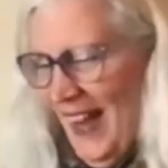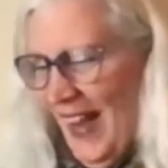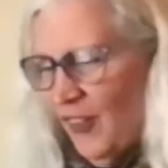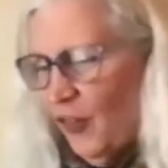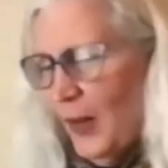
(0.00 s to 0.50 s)

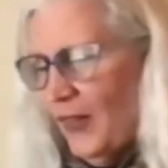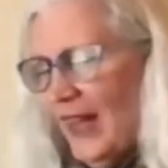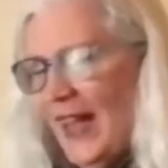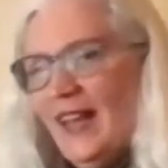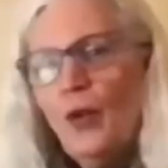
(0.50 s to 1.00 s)
And so it's
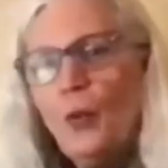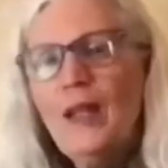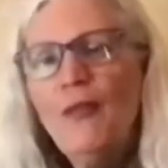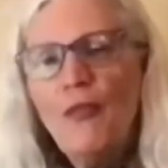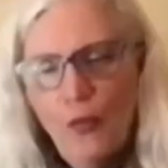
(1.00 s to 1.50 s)
in the
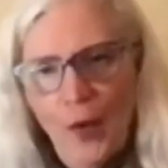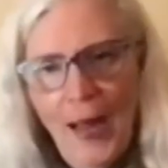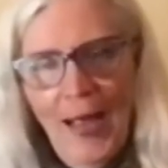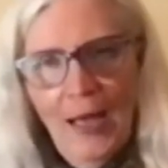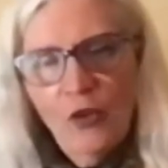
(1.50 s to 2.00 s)

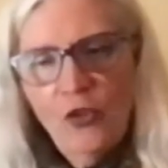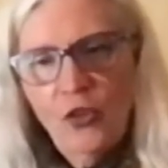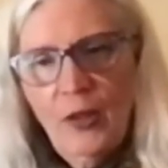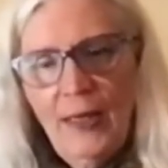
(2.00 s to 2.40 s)
refresh,